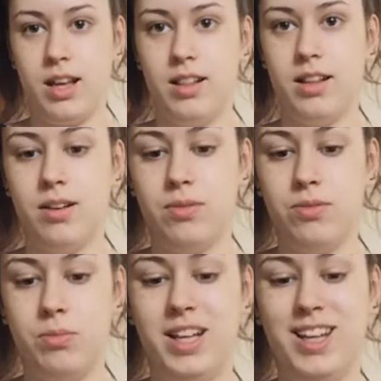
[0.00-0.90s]
I love
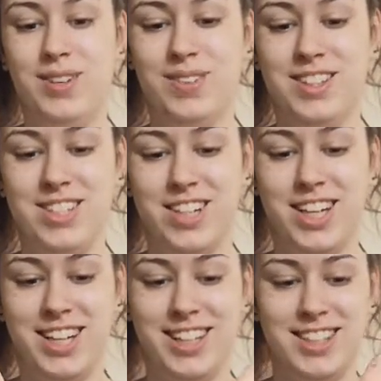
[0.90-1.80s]
playing with
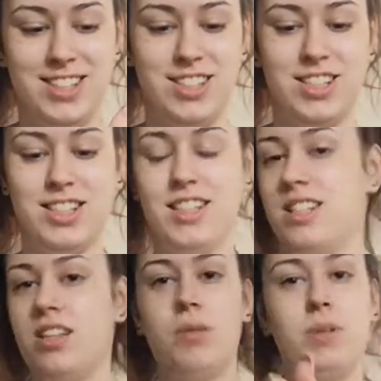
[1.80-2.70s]
dirt. It's
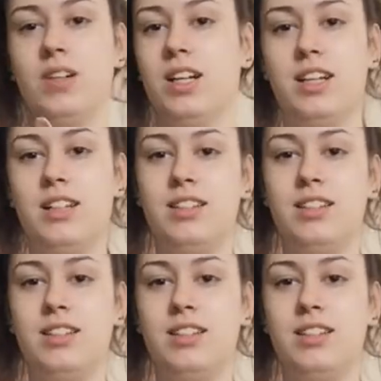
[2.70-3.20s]
therapeutic.